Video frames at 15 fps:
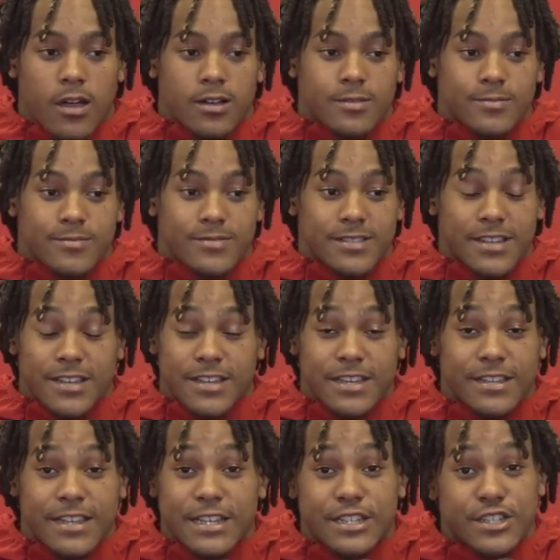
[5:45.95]

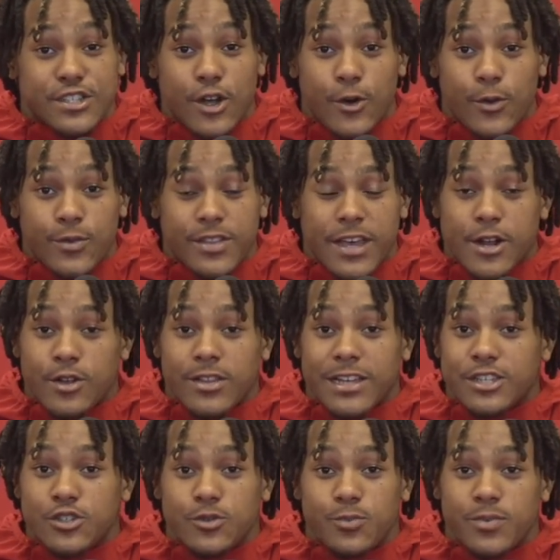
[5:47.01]
Again, they don't
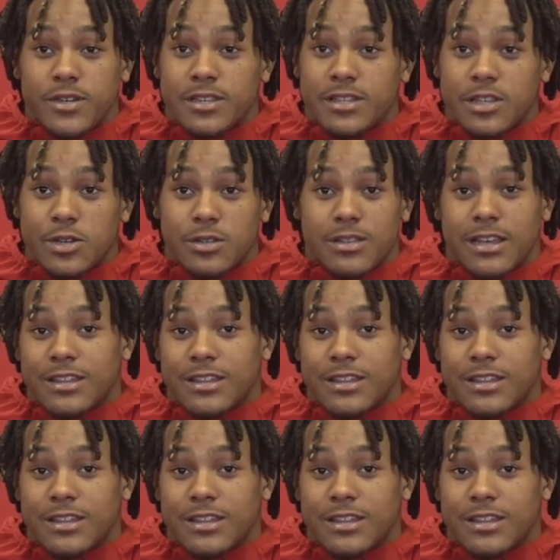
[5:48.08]
let you beat them.